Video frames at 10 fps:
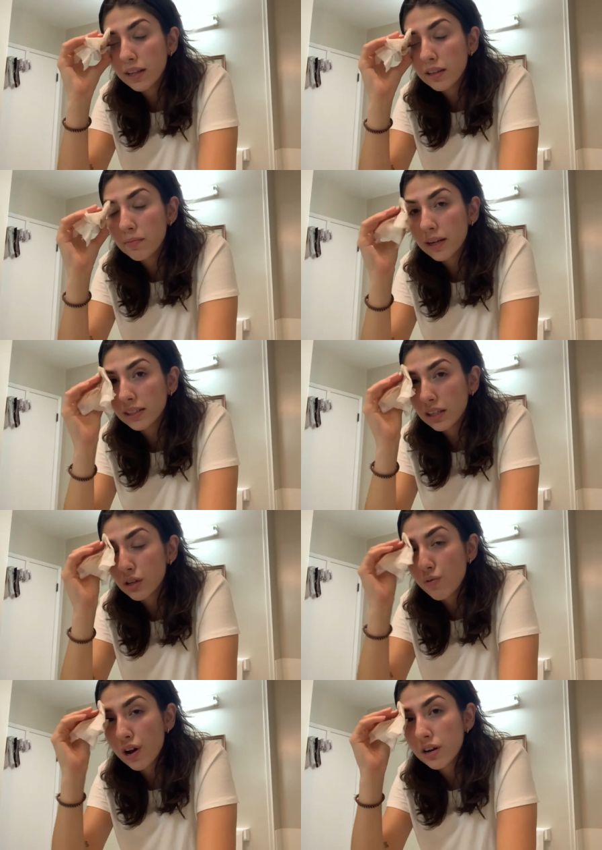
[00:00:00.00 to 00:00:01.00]
that the
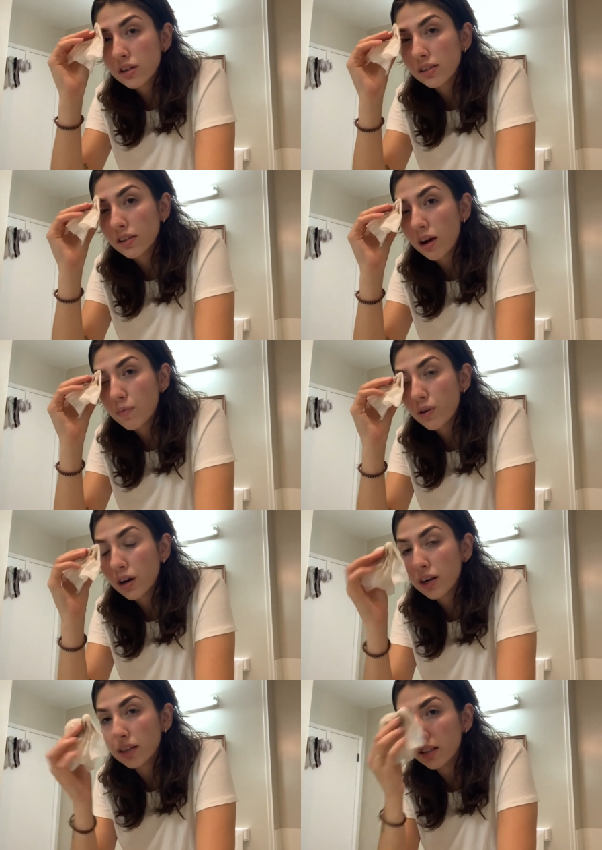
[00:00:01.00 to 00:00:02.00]
micellar water is a lot
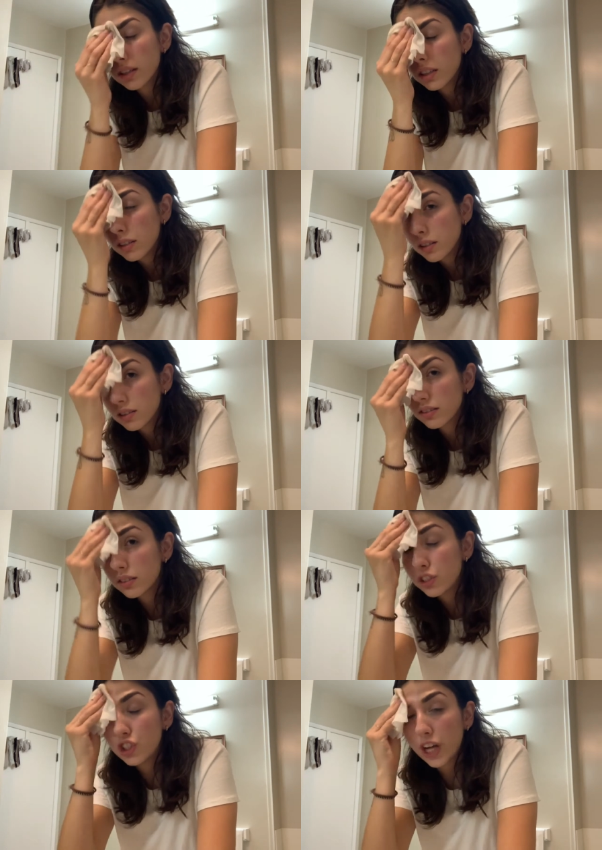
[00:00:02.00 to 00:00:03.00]
more
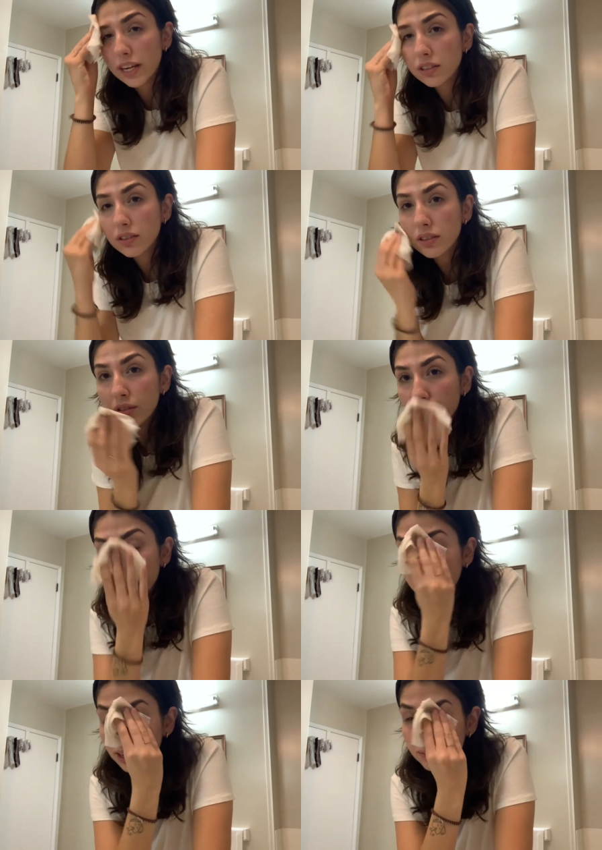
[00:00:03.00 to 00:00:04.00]
gentle when
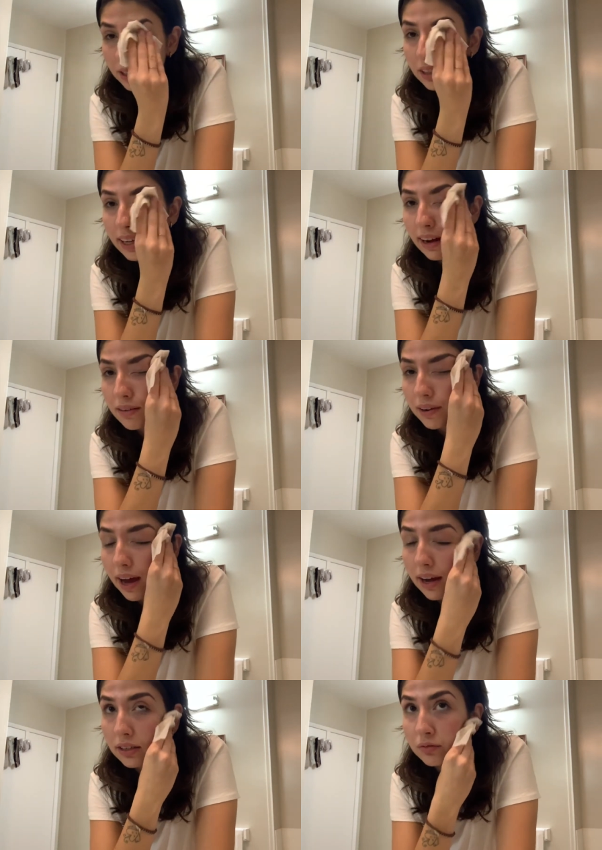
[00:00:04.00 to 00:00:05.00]
it comes to having
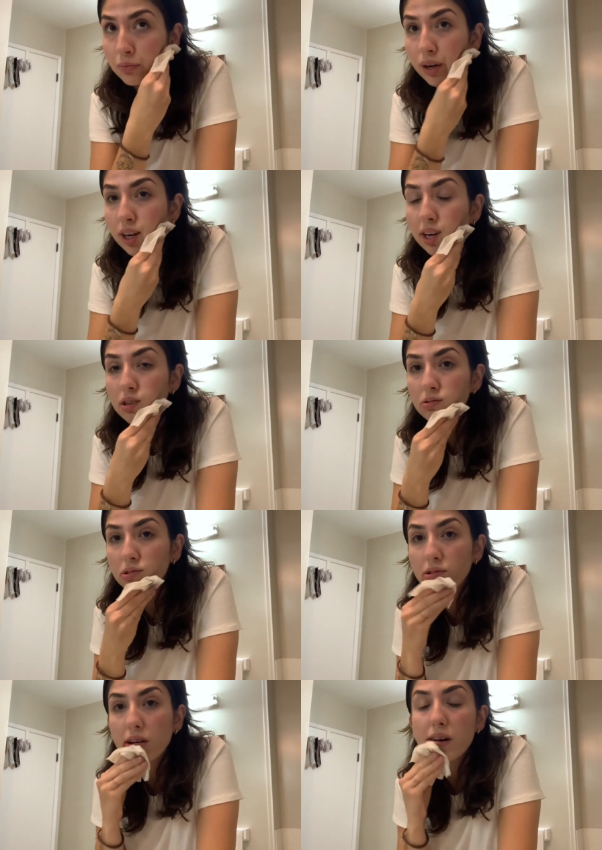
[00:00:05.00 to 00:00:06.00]
active
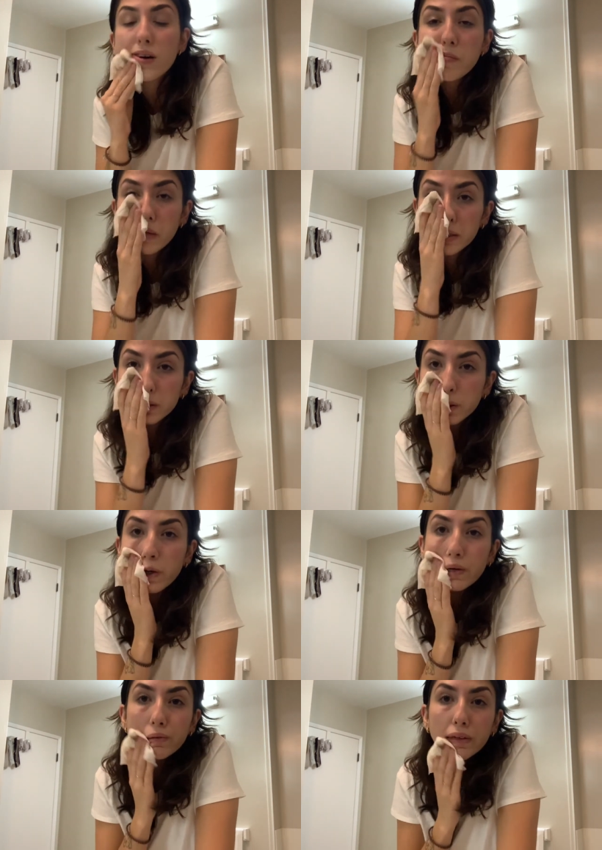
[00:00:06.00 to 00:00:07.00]
breakouts because you don't
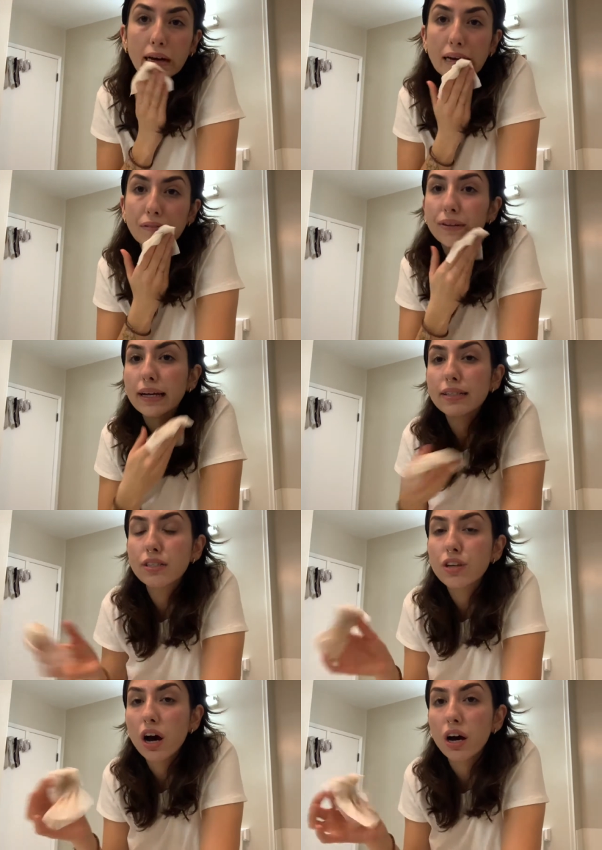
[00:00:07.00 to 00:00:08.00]
have to kind of
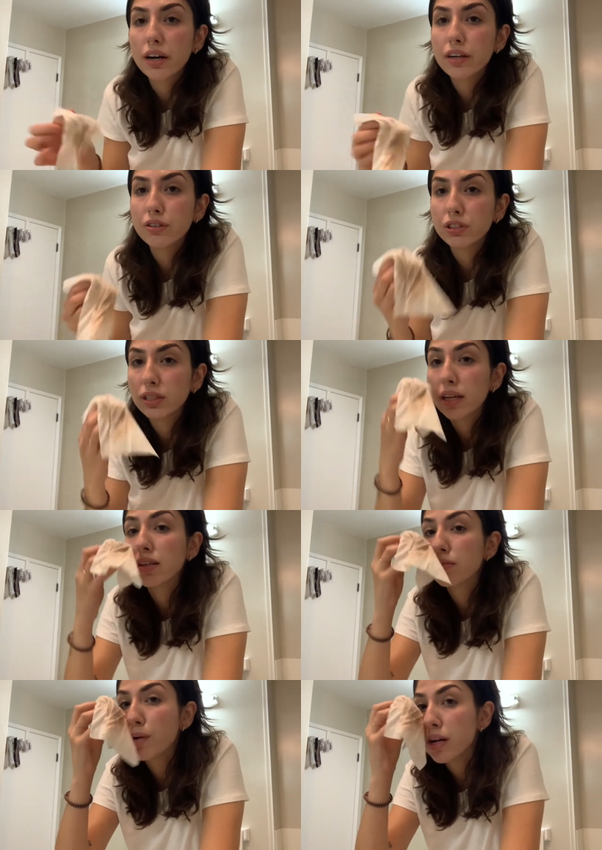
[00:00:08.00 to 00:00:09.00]
tug at your skin
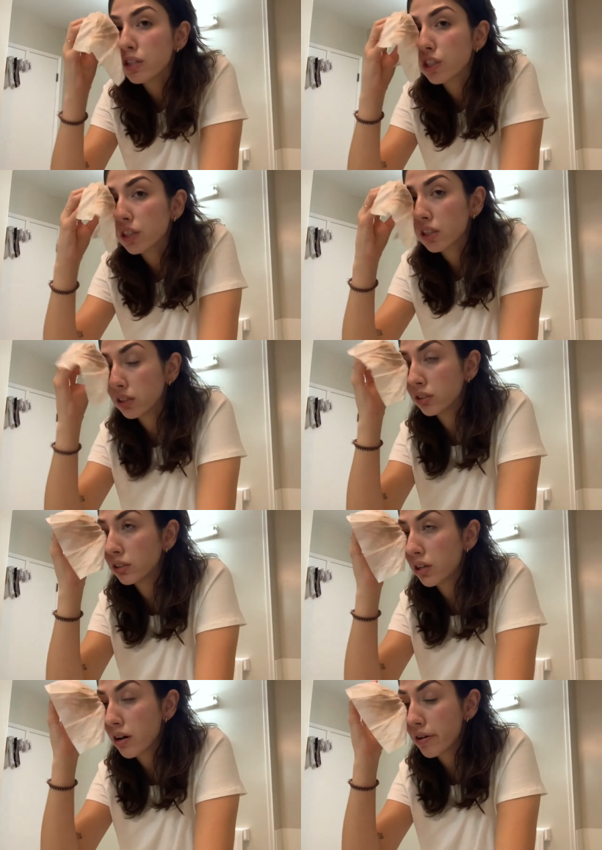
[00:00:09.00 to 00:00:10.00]
as much.
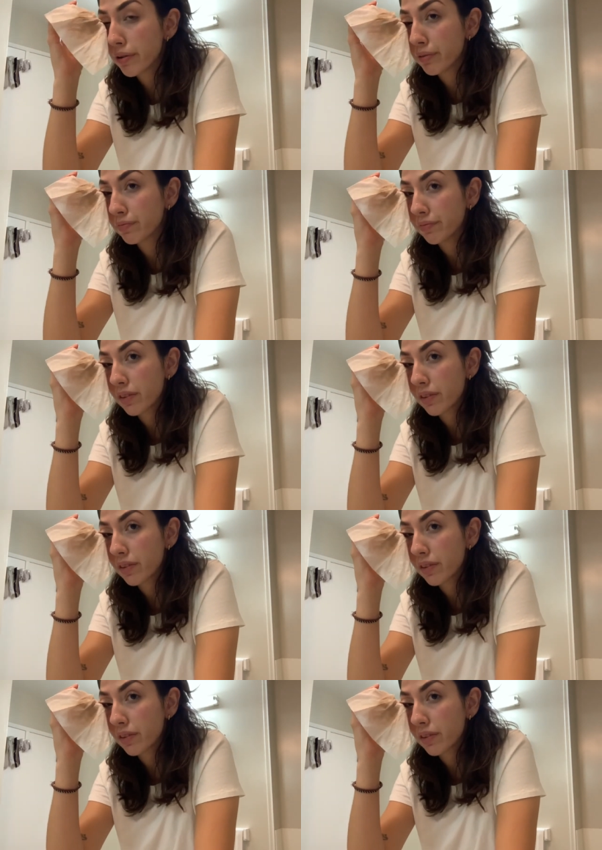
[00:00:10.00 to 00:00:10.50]
So